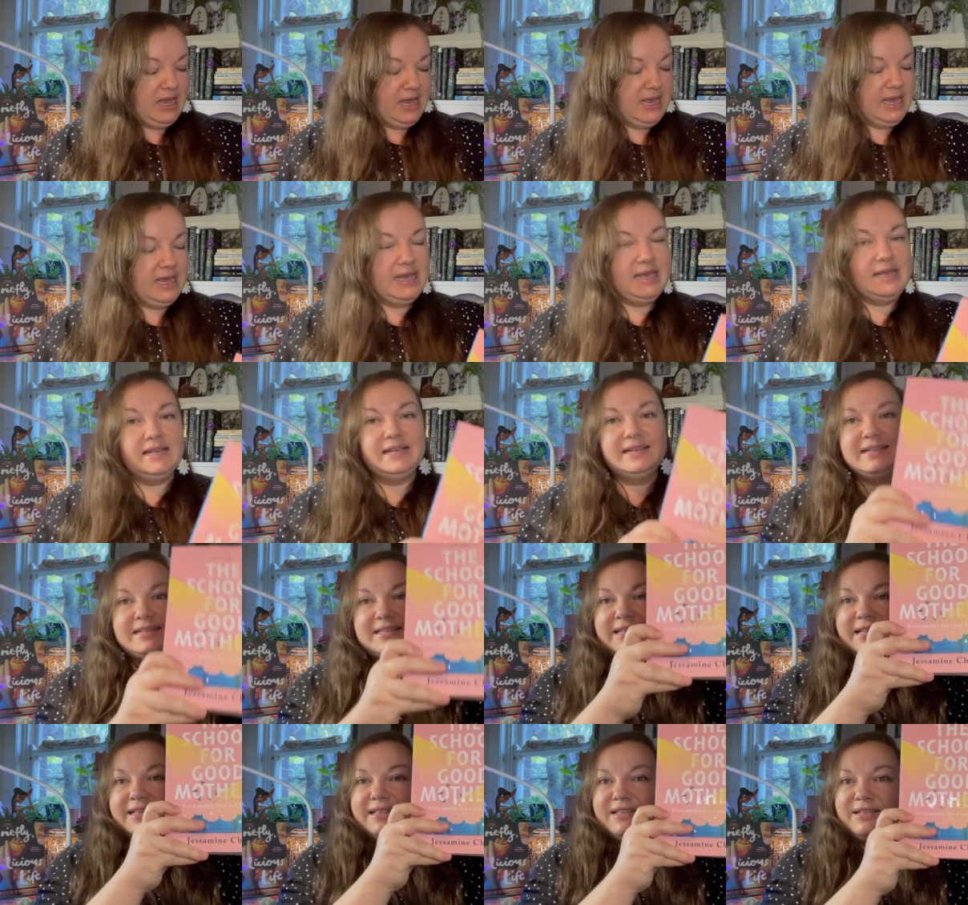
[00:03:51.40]

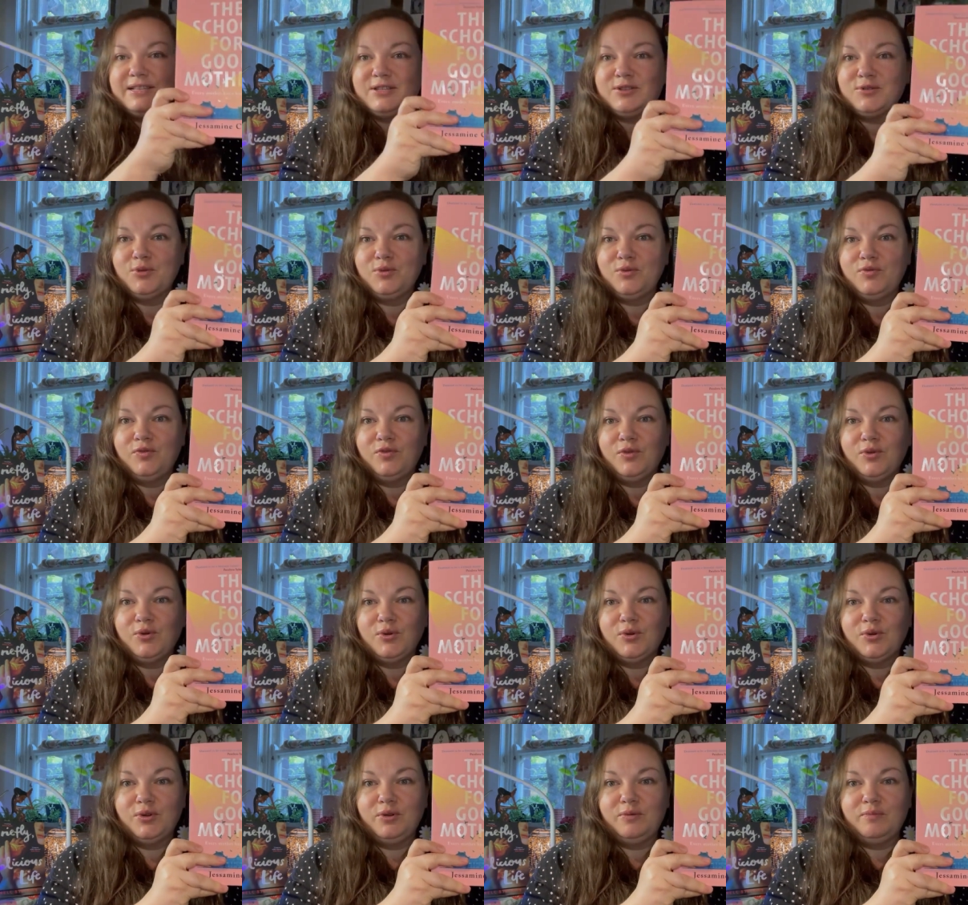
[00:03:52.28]
is The School
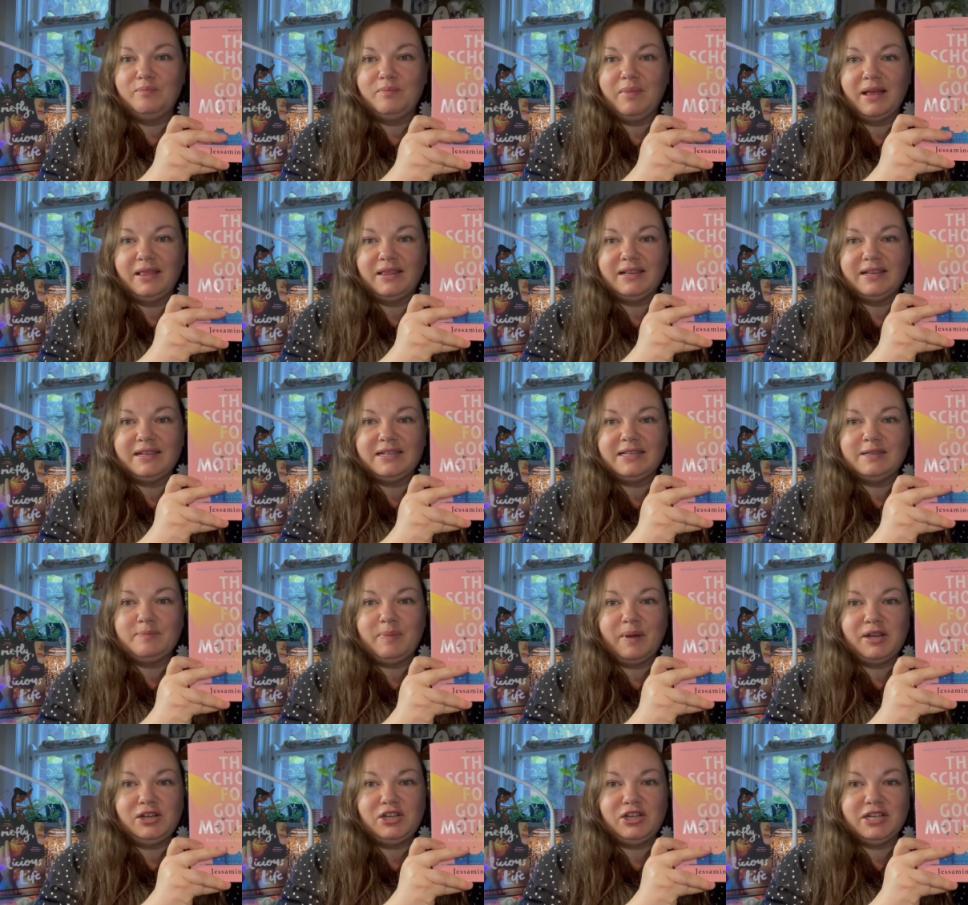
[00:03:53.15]
for Good Mothers
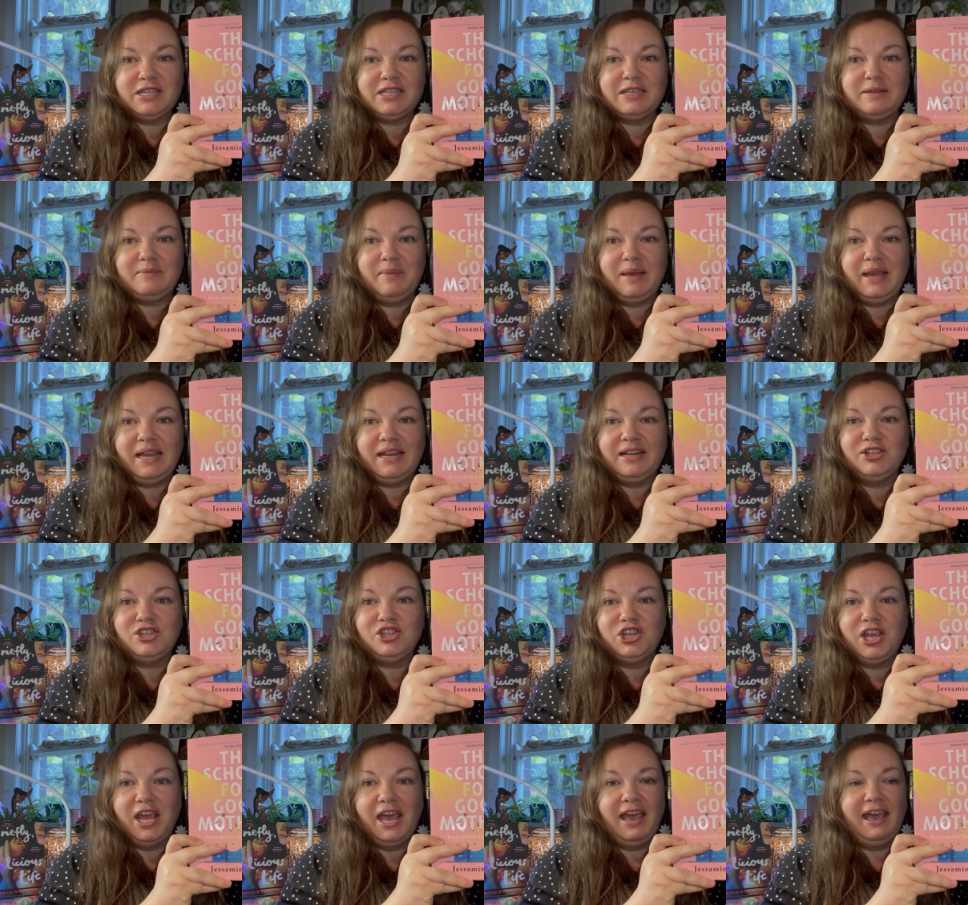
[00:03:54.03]
by Jessamine
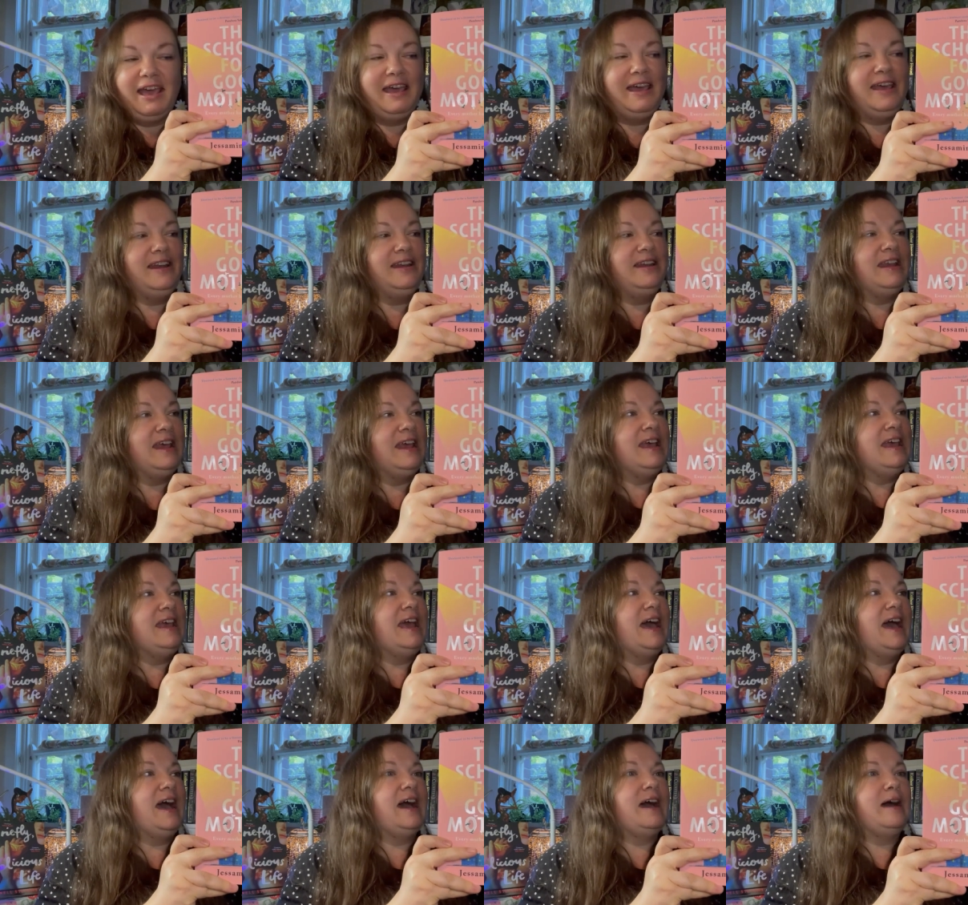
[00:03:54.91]
Chan.
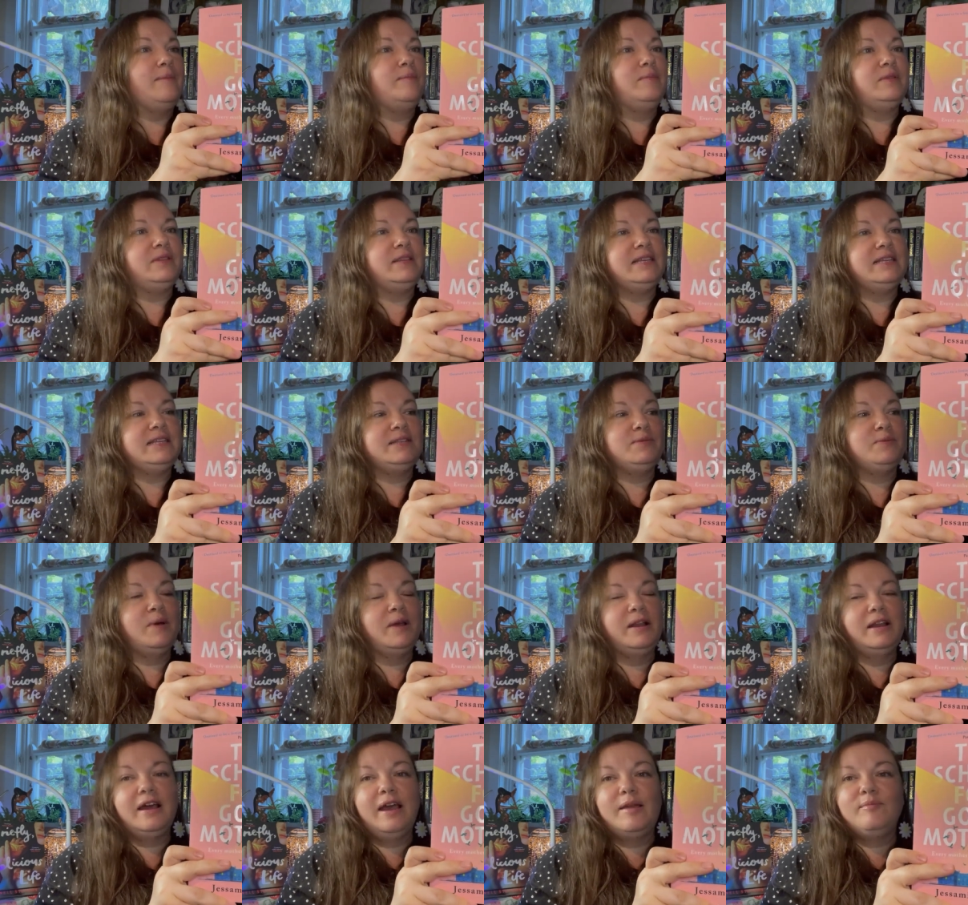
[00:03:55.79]
Um, this
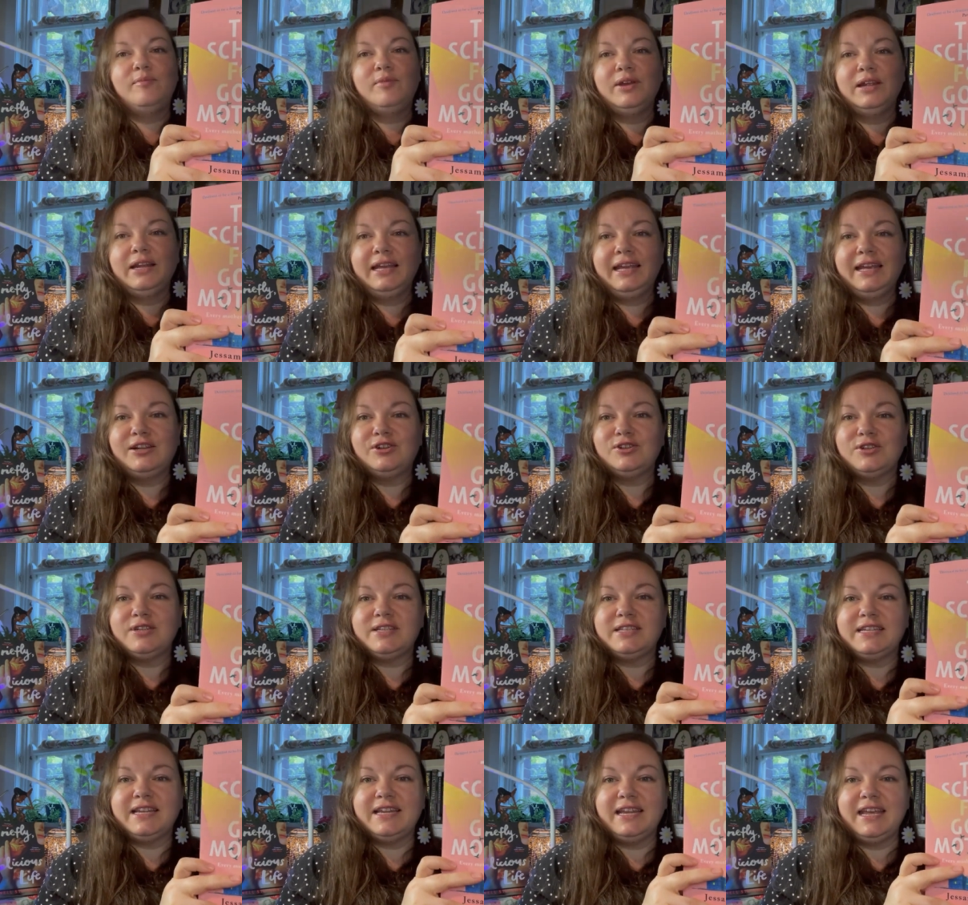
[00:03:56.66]
one I'm really
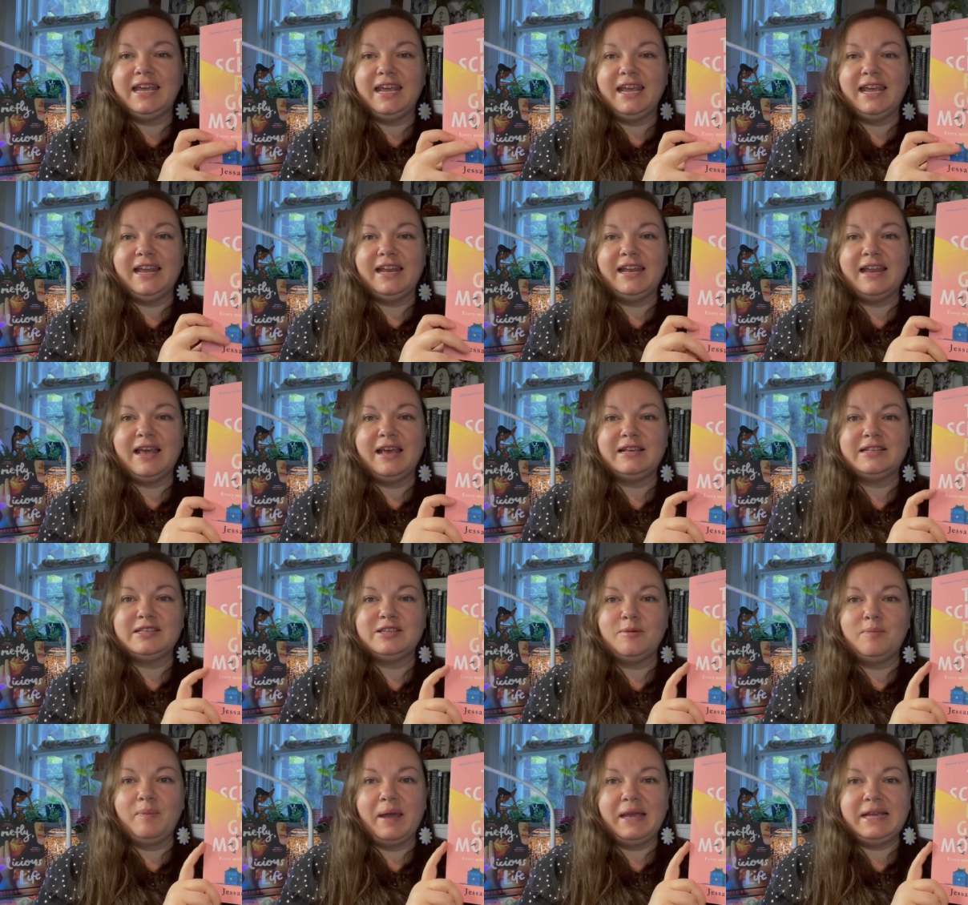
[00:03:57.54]
interested in.
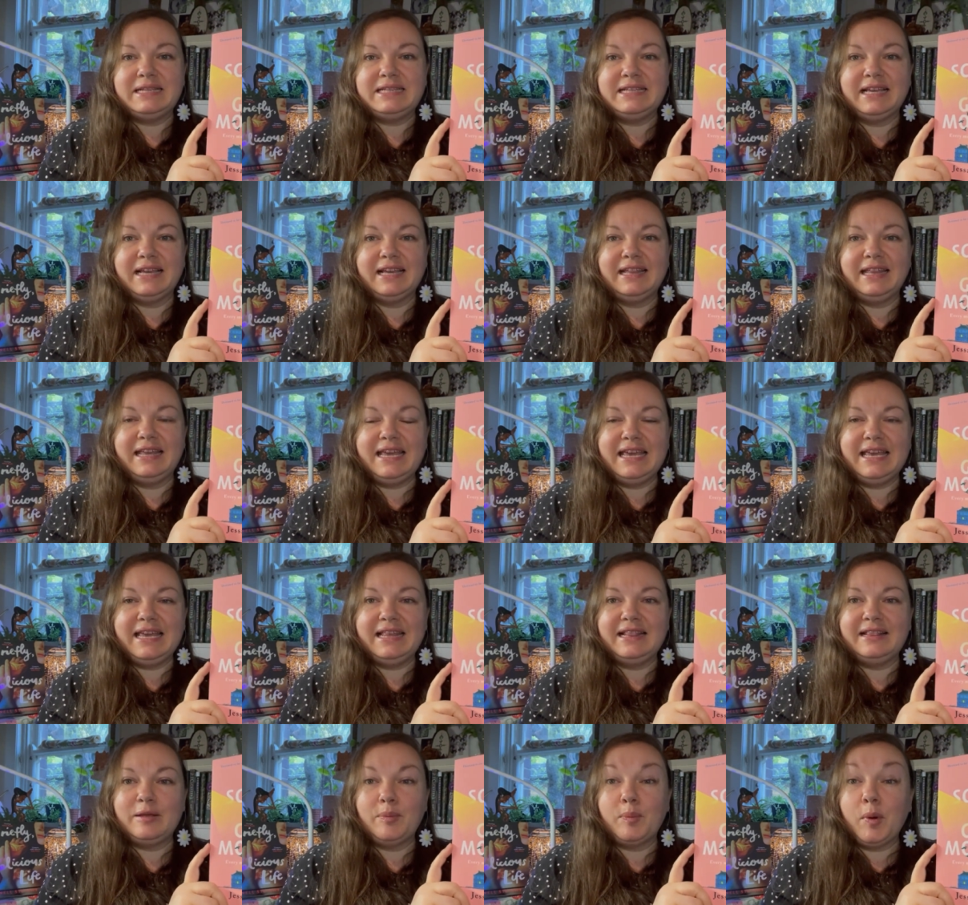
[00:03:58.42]
So
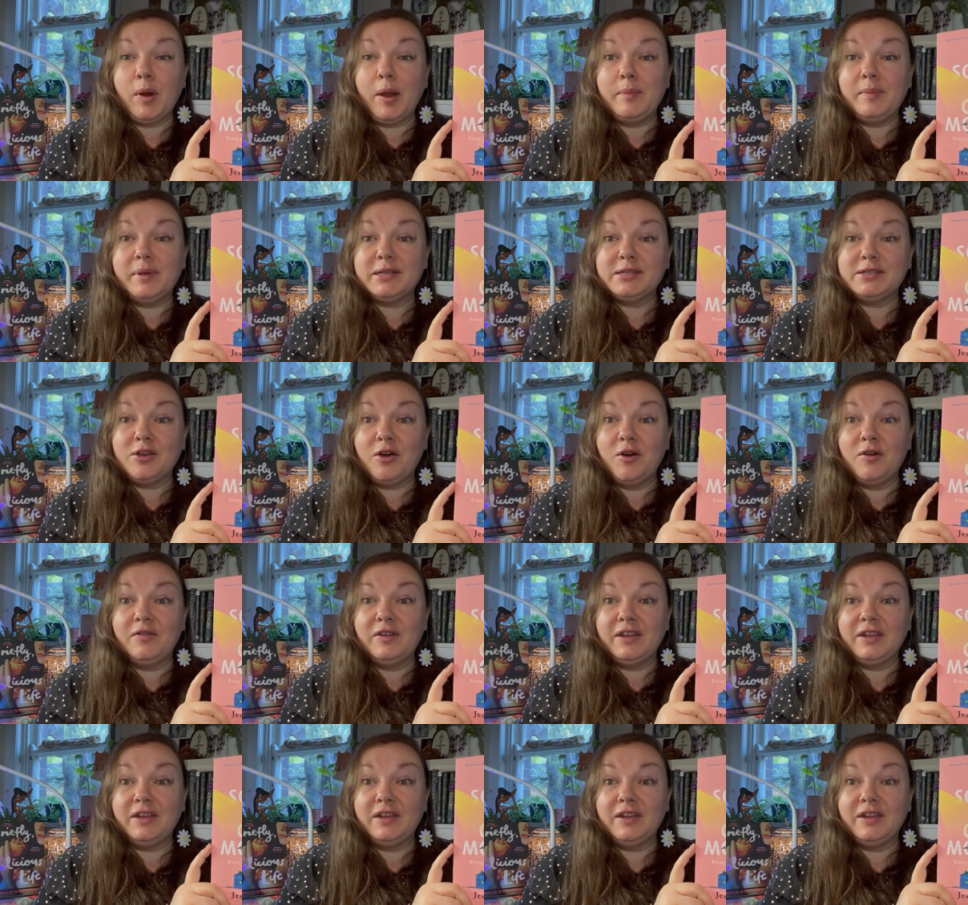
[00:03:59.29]
basically the premise of